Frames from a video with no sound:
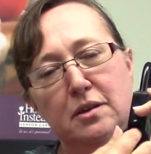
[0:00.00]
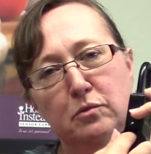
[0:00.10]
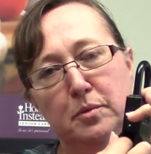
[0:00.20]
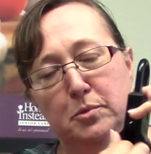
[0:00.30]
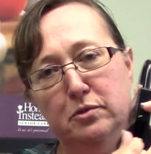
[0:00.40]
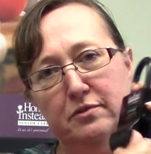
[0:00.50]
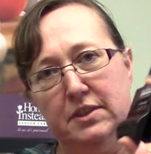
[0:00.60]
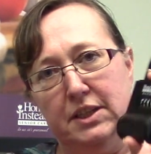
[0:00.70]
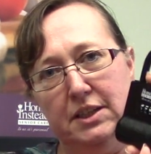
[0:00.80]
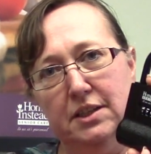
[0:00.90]
remove the
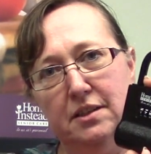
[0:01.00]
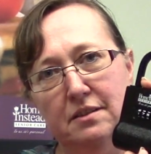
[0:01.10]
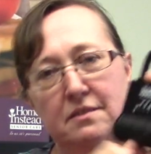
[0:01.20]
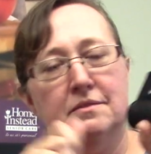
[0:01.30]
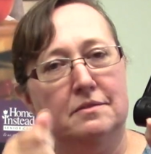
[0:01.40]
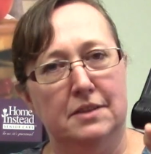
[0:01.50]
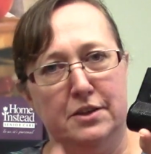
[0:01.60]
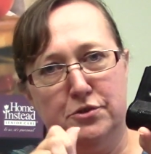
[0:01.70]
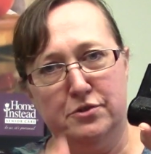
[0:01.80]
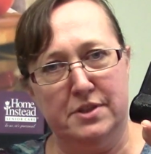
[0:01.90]
key,
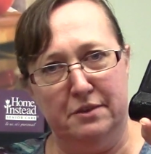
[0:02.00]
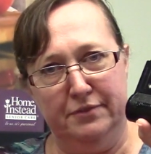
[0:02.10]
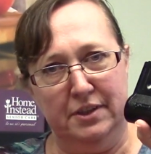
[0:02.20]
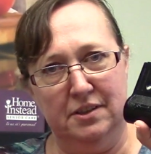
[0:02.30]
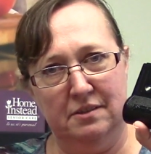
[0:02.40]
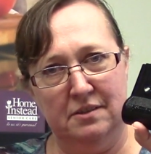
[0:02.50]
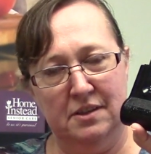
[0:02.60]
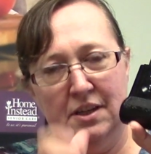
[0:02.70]
let yourself in,